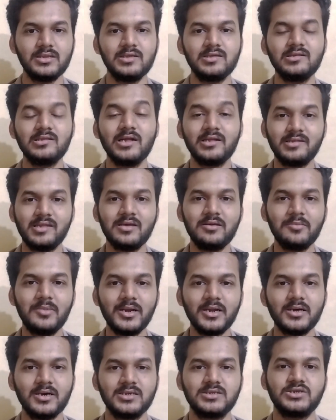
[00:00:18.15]
is nothing
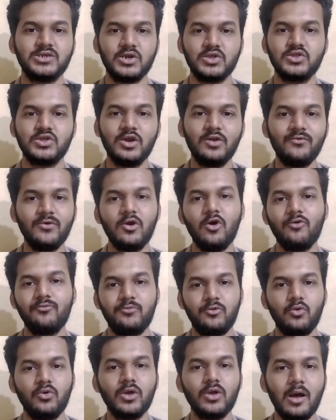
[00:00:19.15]
but a structured way of
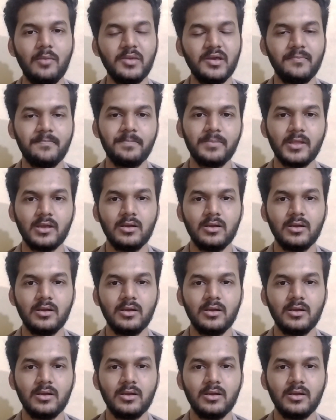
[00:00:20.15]
programming.